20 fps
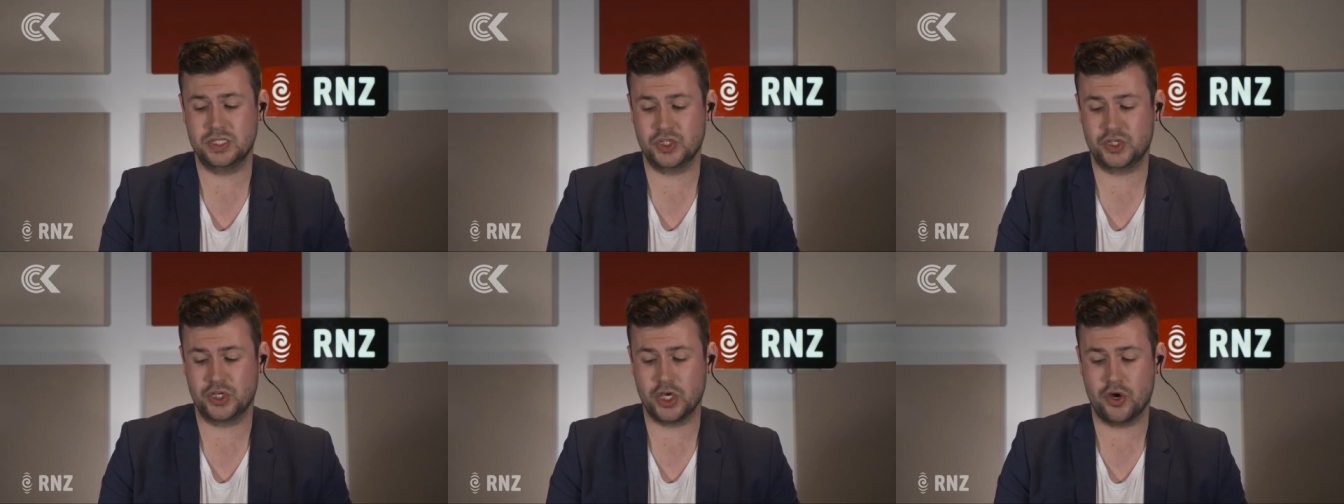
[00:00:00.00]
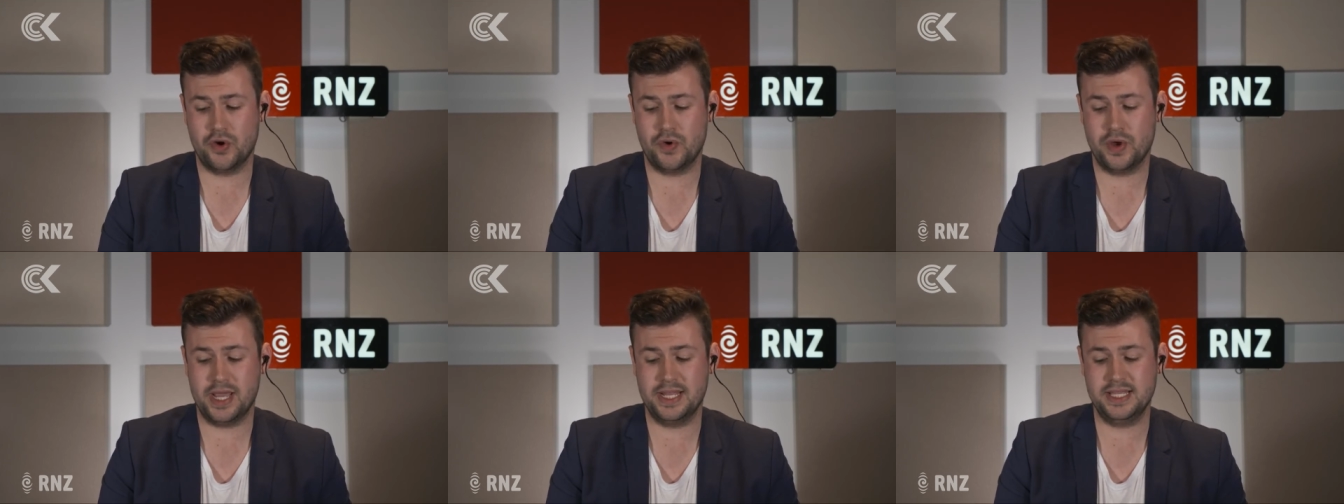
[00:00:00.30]
to
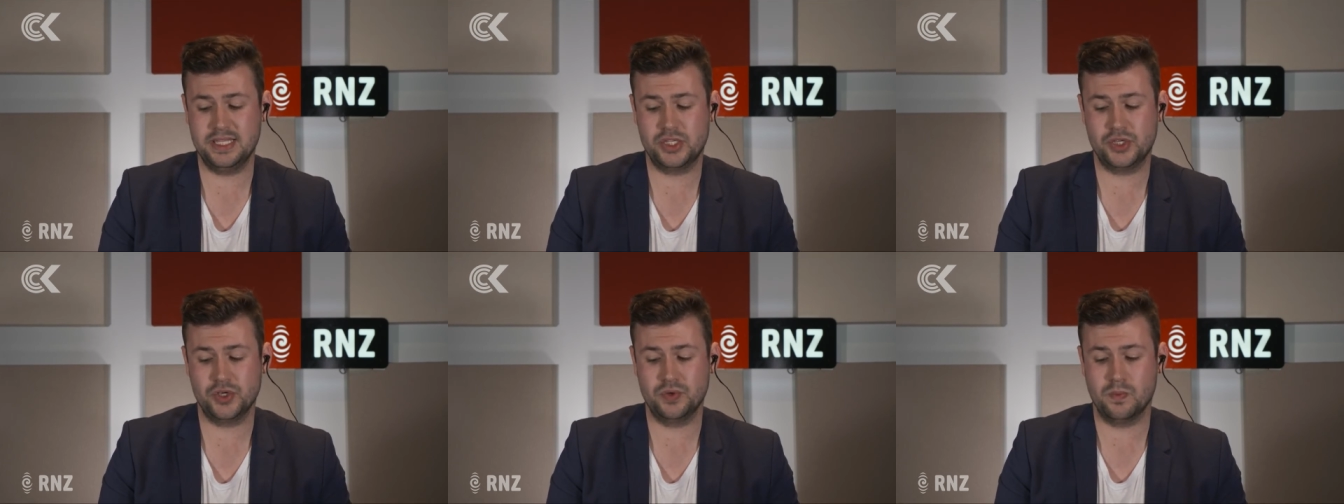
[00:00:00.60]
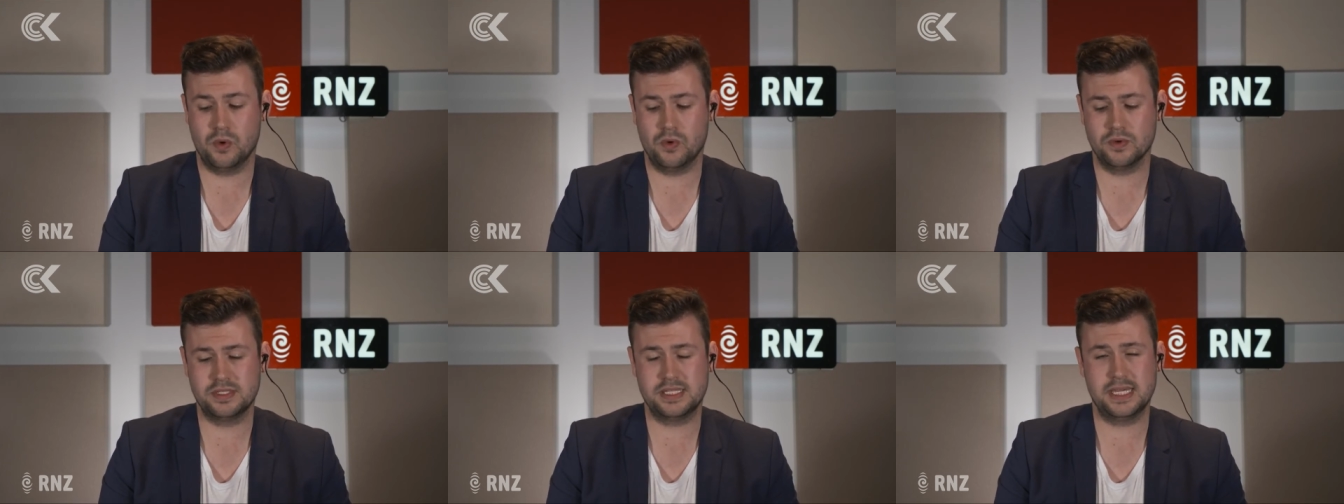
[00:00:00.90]
go into
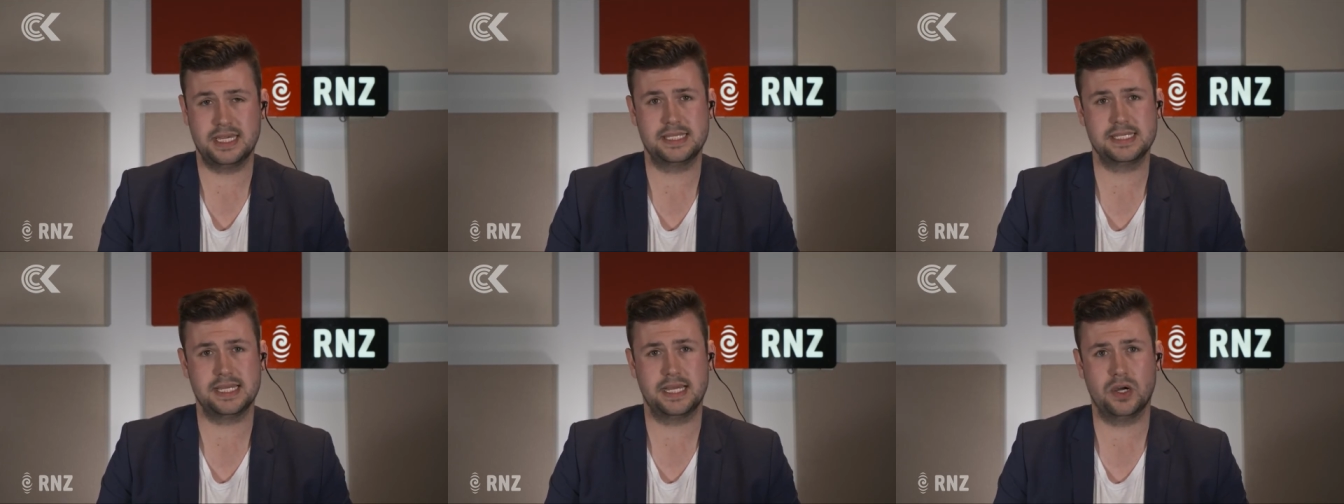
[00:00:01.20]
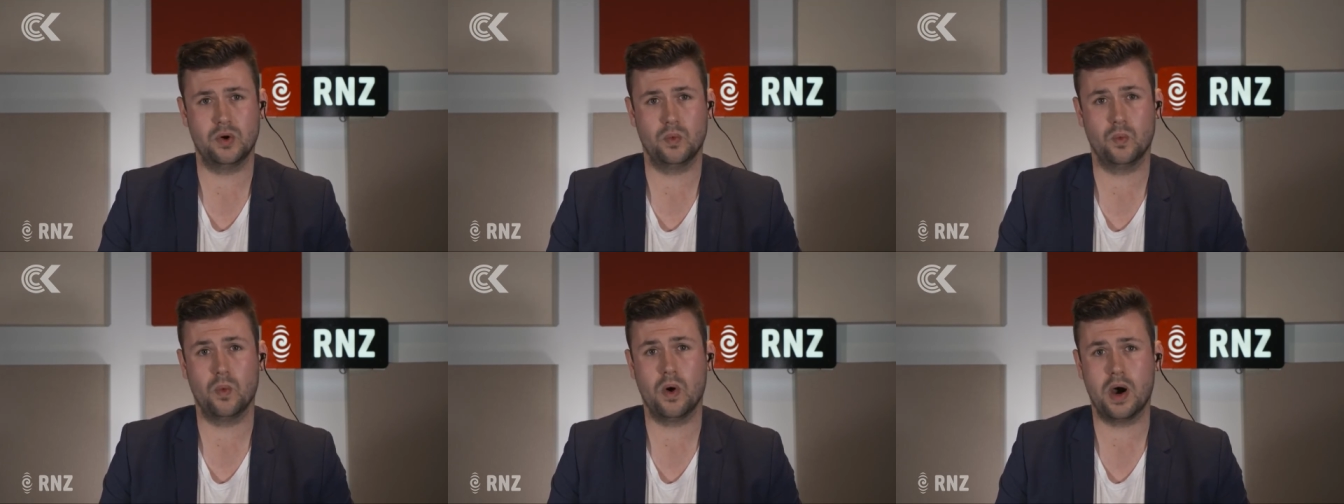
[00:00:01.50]
more
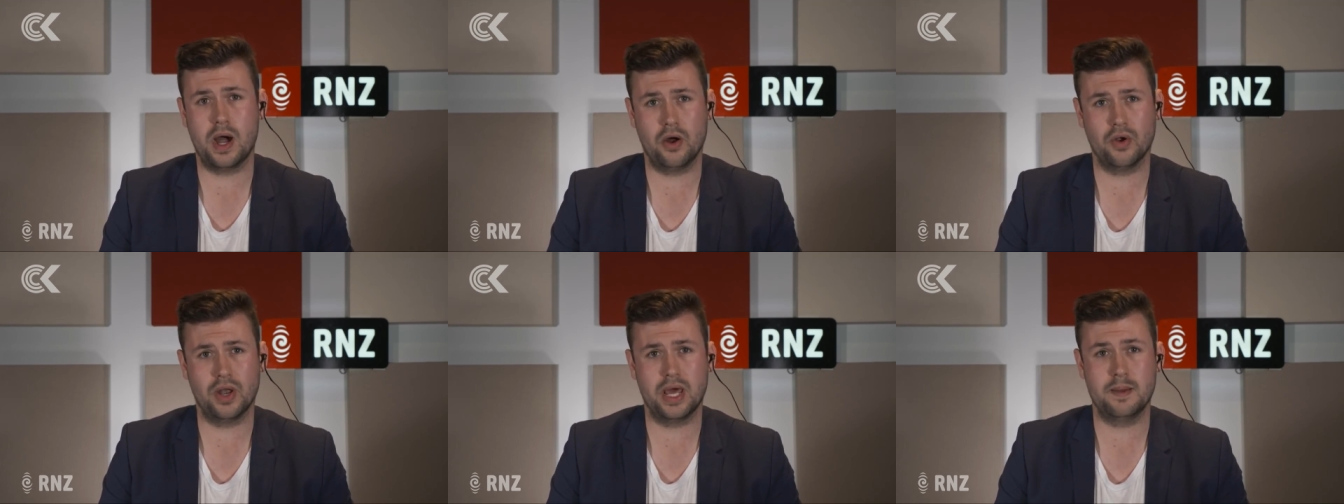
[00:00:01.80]
detail while